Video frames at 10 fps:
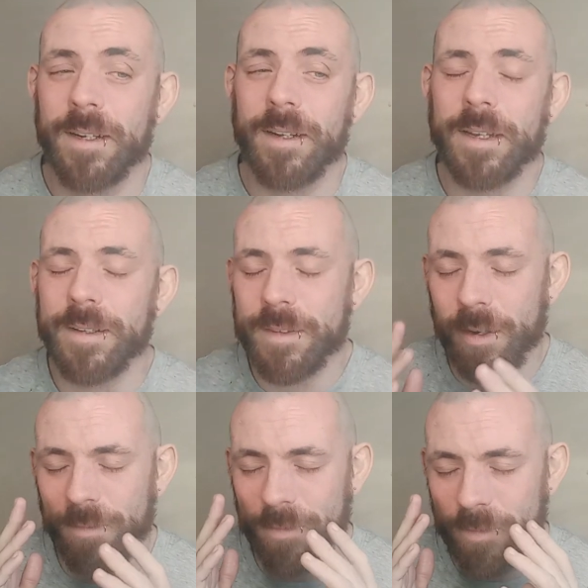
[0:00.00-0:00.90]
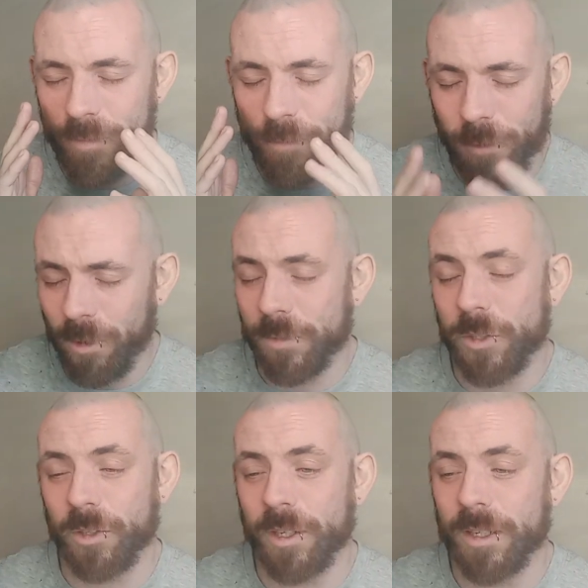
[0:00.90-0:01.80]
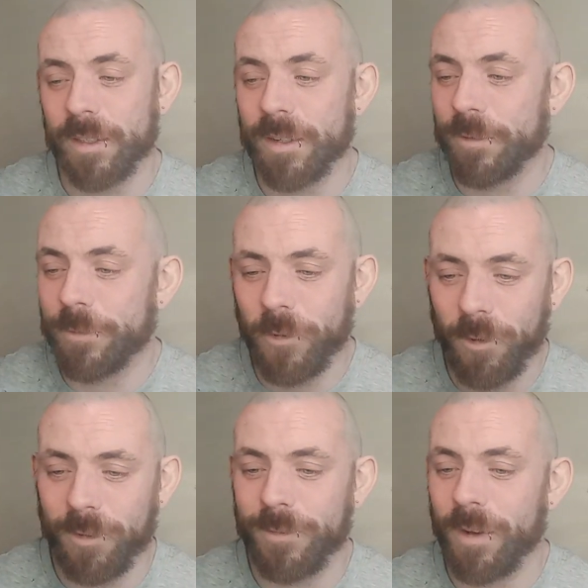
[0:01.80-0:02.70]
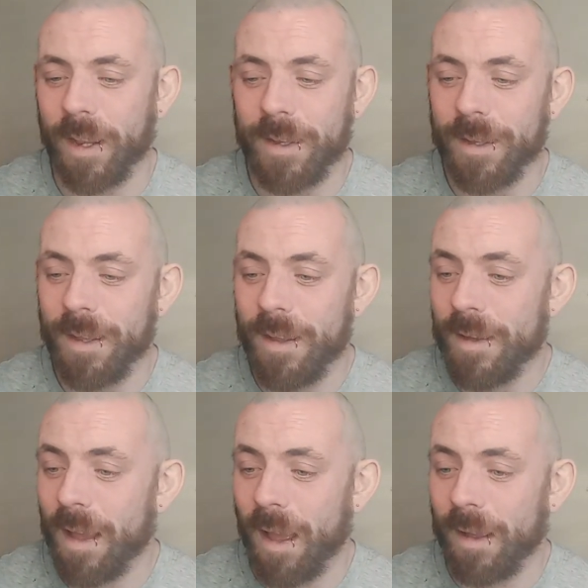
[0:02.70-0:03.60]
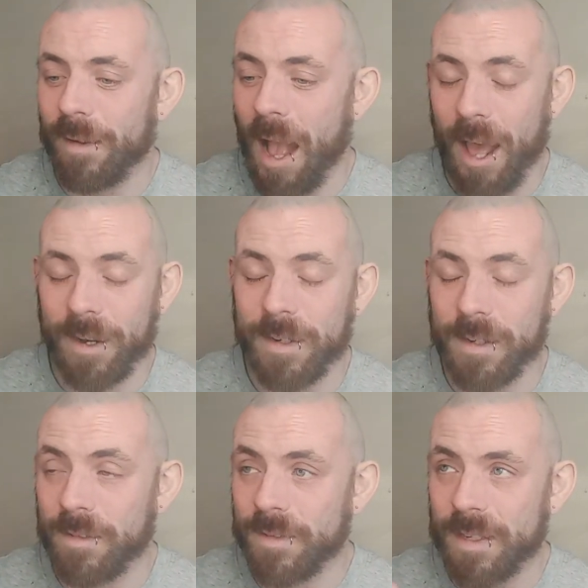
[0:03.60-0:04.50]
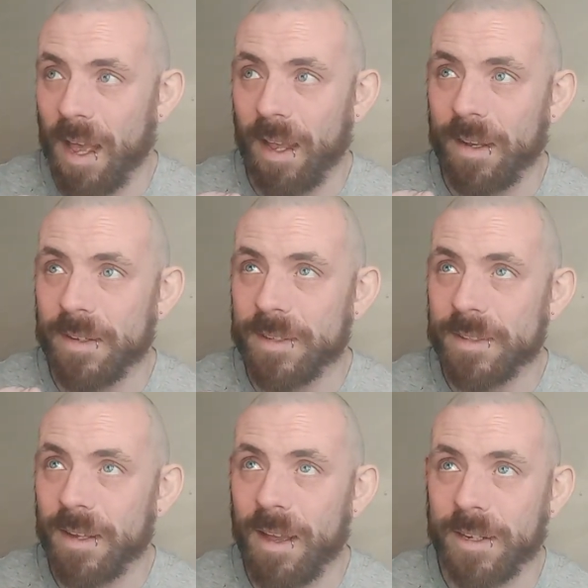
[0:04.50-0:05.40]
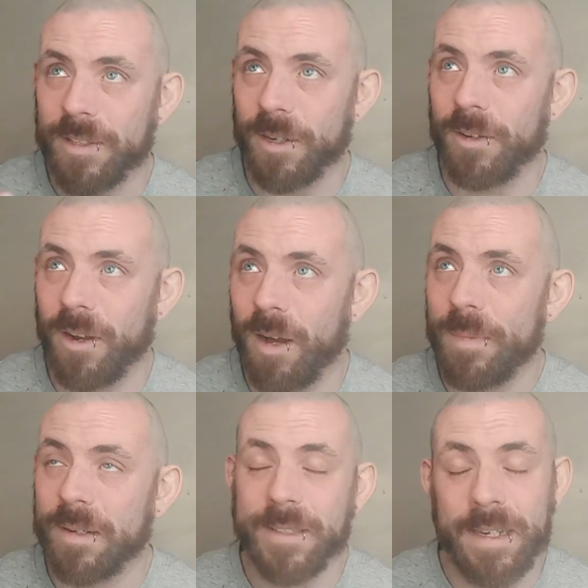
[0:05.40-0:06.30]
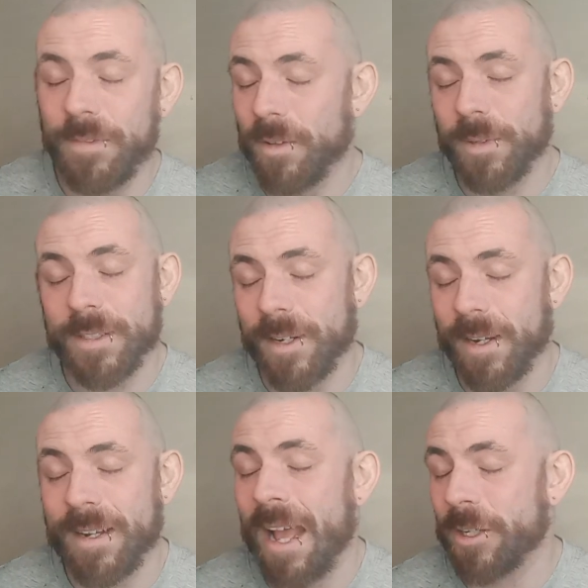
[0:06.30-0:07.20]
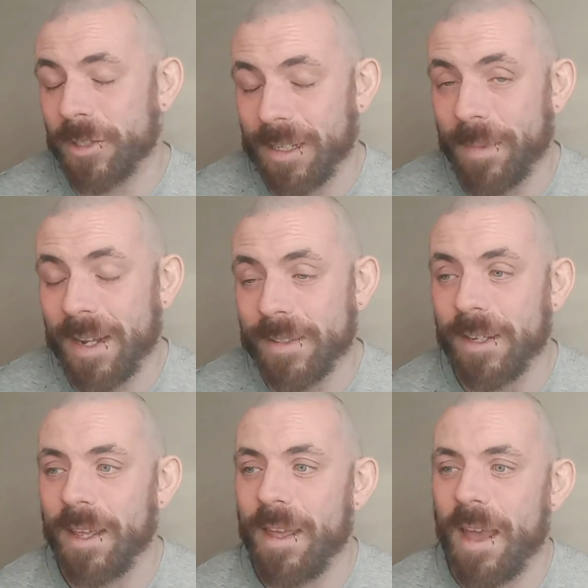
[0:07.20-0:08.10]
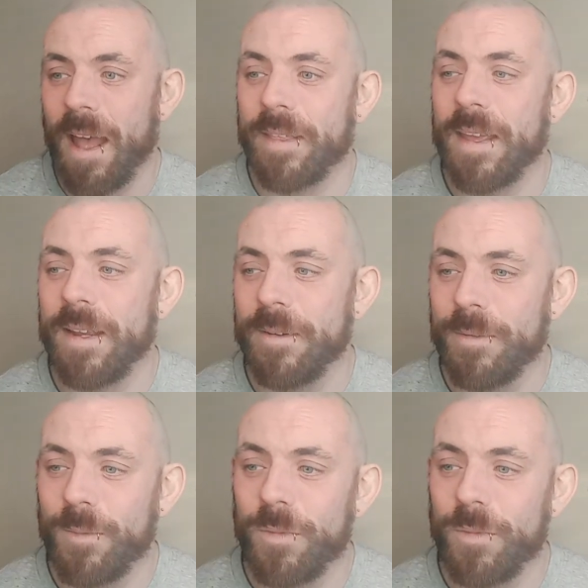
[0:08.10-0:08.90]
Like, they're full of sugar. They're full of, like, additives and external compounds, even the ones that are naturally made. And they